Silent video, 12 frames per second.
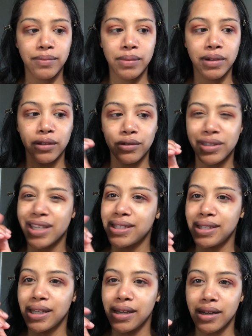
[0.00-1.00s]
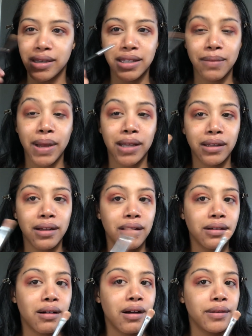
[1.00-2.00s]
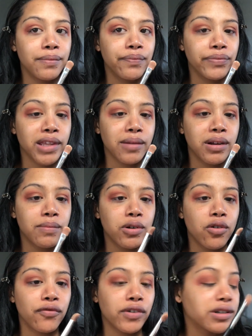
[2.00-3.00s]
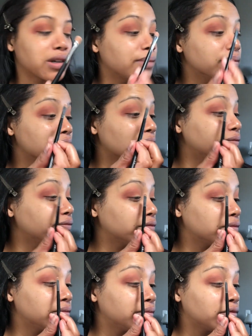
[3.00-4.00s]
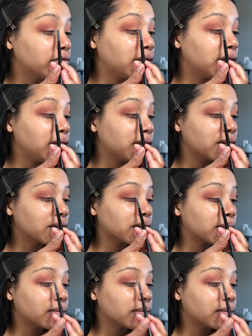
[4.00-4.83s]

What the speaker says: I'm gonna lose that stickiness to pack the color on that I'm gonna put over on top. So one at a time.